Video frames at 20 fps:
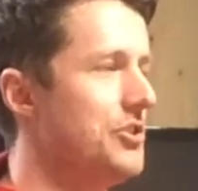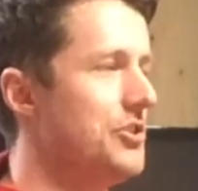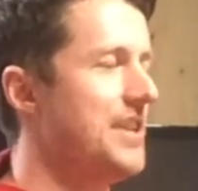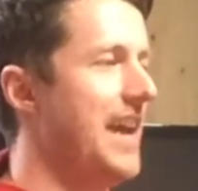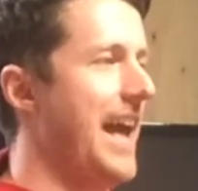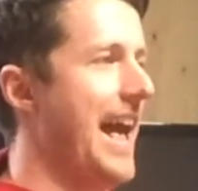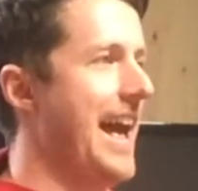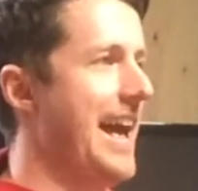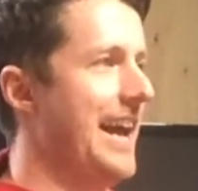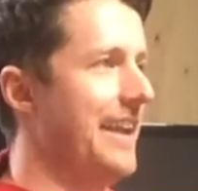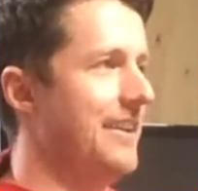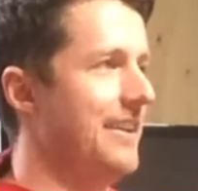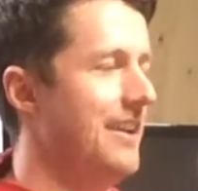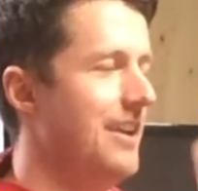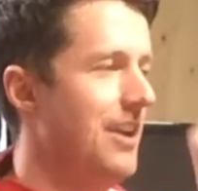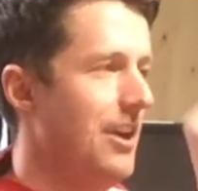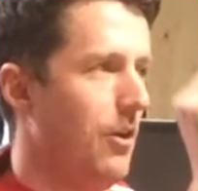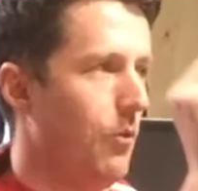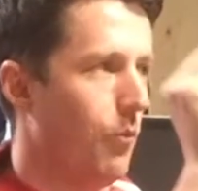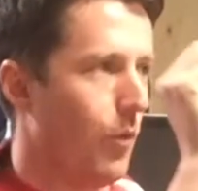just to
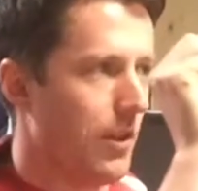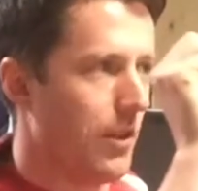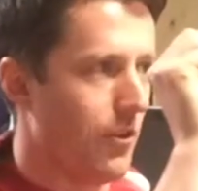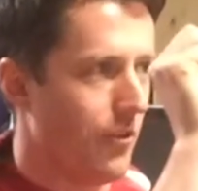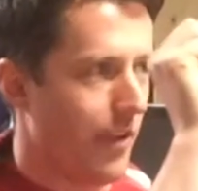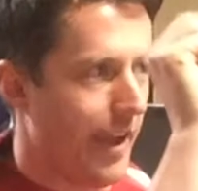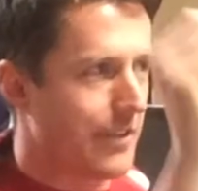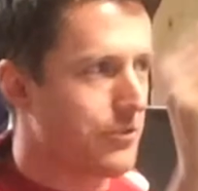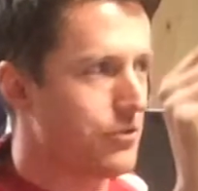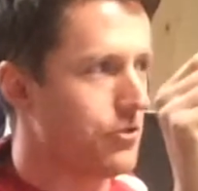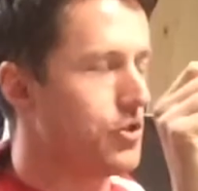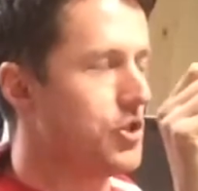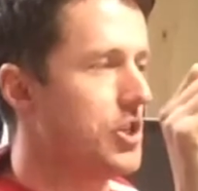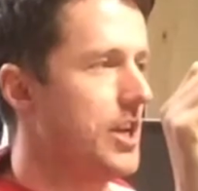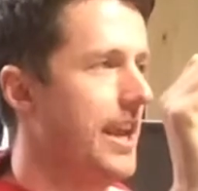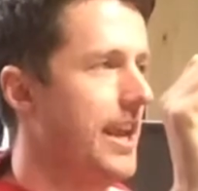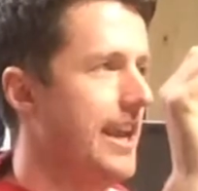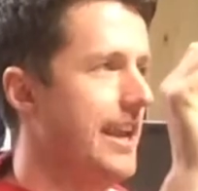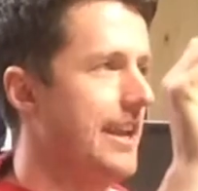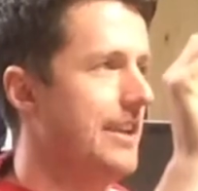add one little
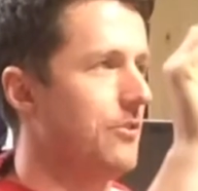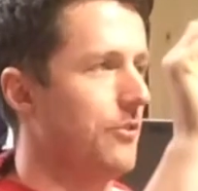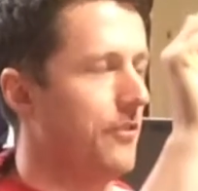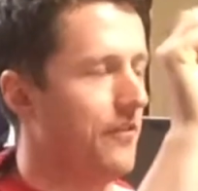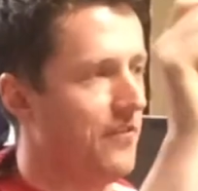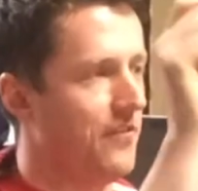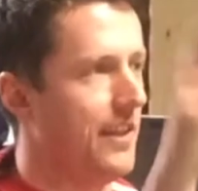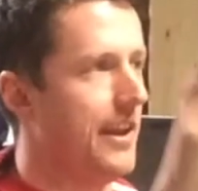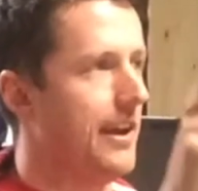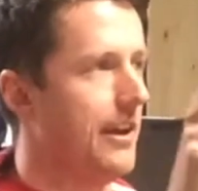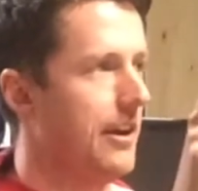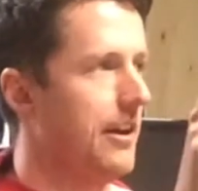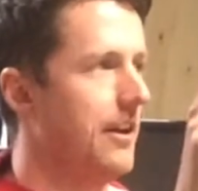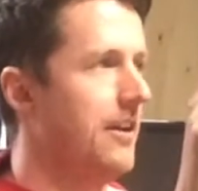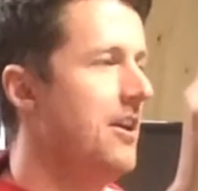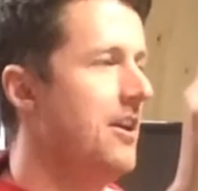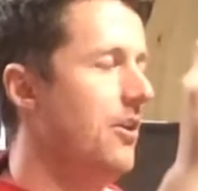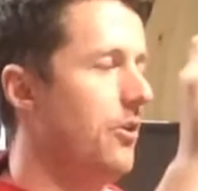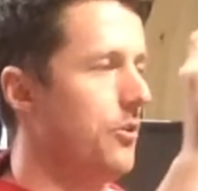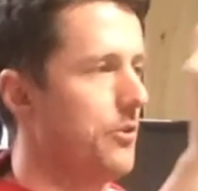extra chain or
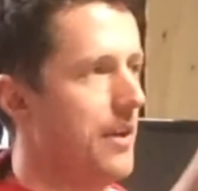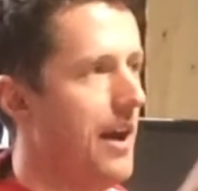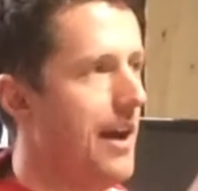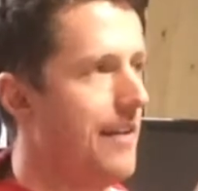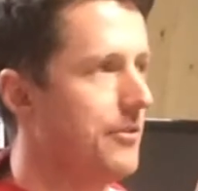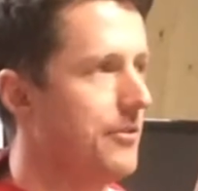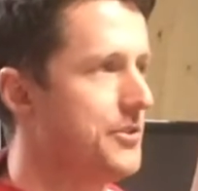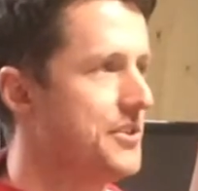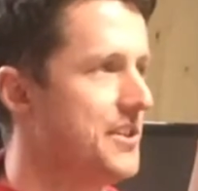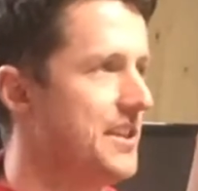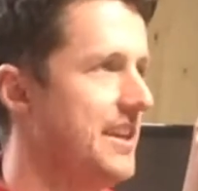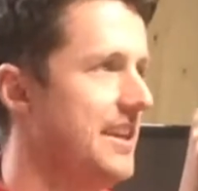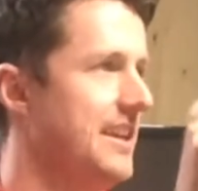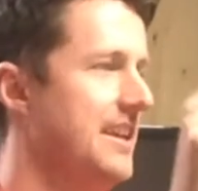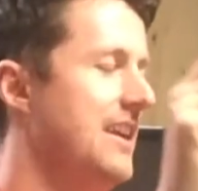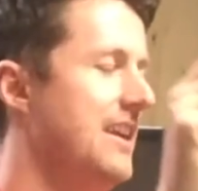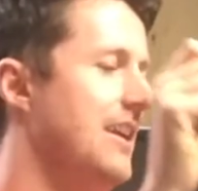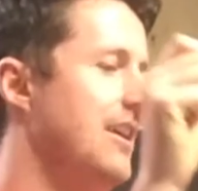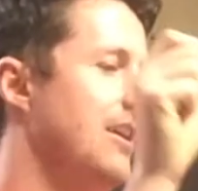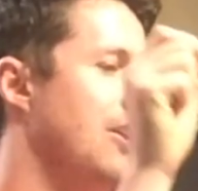flare or
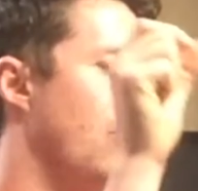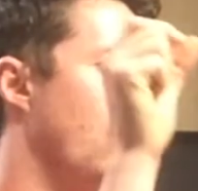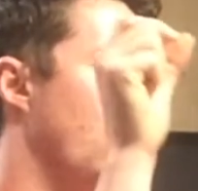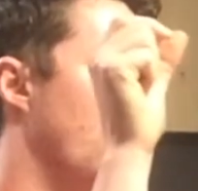novelty